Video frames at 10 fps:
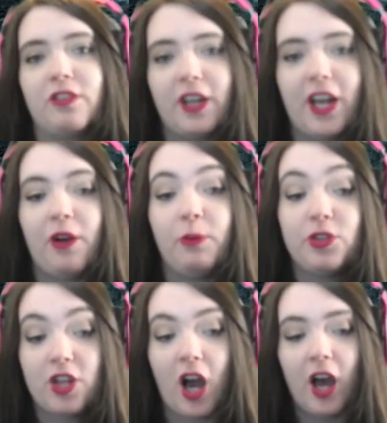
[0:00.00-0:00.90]
shirt right now.
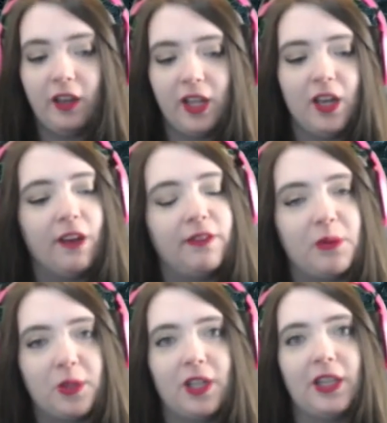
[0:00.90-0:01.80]
Which, oddly enough,
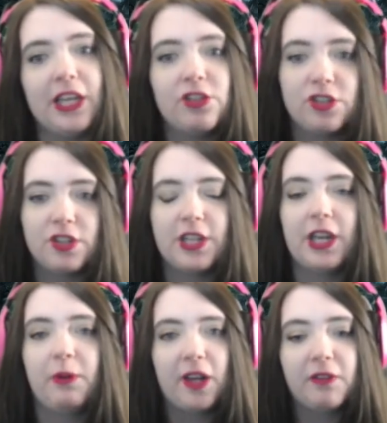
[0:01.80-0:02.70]
I wore an Alliance shirt
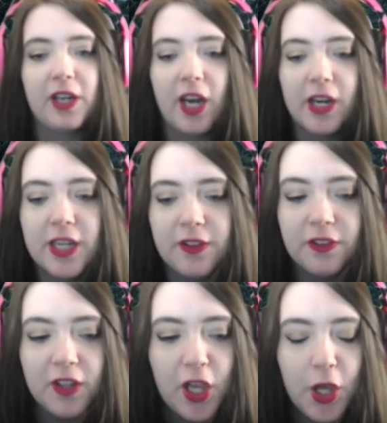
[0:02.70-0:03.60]
today when I ran
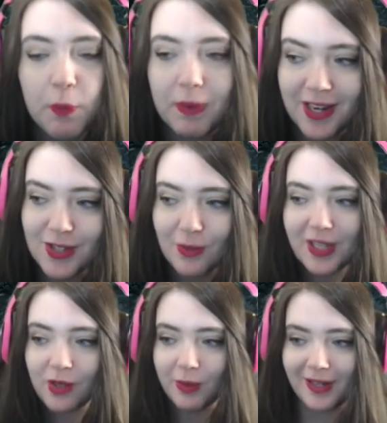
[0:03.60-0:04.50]
errands. But I don't
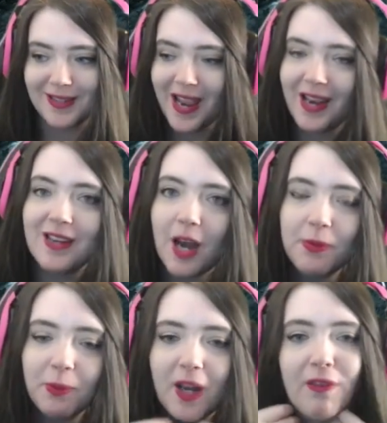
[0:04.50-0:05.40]
like wearing tank
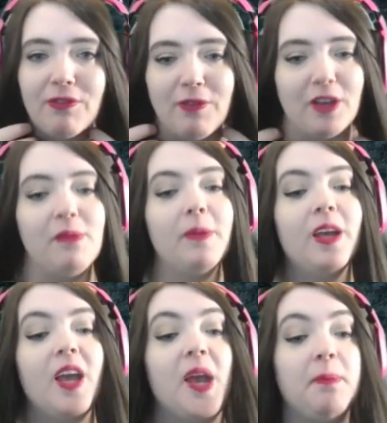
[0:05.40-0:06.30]
tops when I film
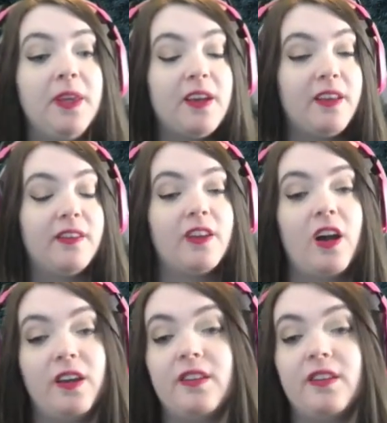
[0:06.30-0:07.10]
because,